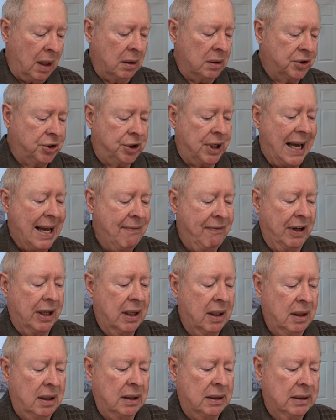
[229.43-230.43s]

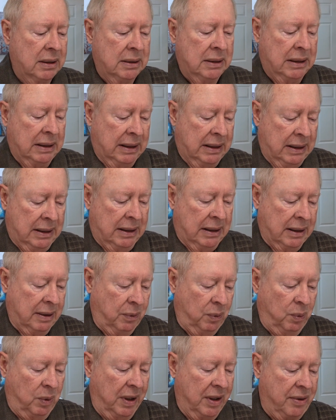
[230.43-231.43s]
shaving
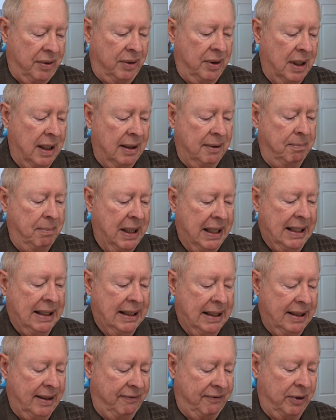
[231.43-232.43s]
with
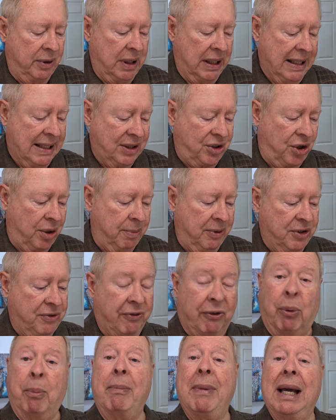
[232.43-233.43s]
many different instruments.
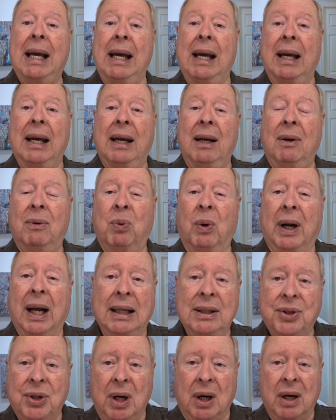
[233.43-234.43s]
For me, when
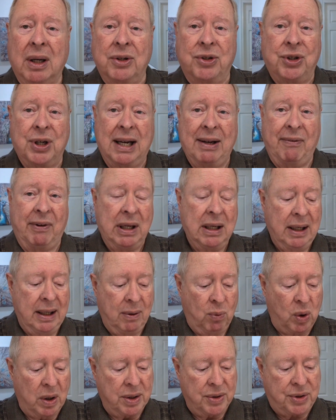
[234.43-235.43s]
I started shaving,
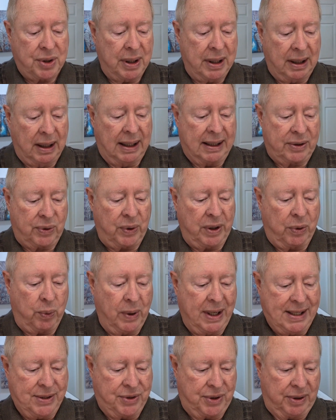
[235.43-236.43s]
it was an electric
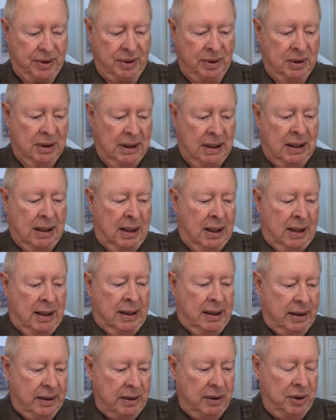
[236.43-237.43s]
razor.
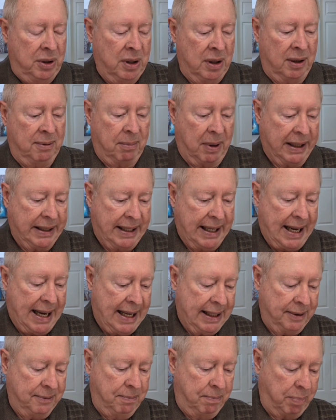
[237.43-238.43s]
My
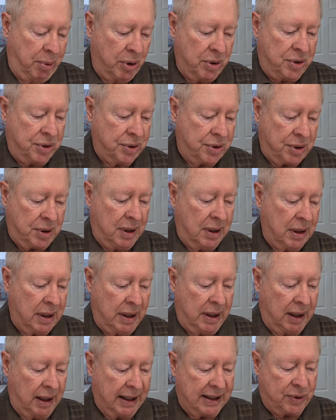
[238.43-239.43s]
dad purchased
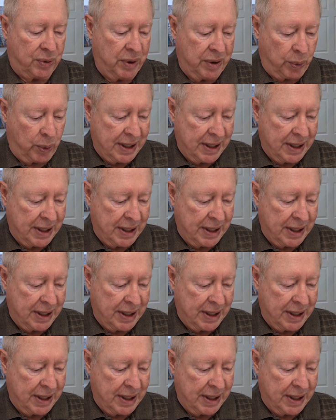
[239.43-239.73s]
an electric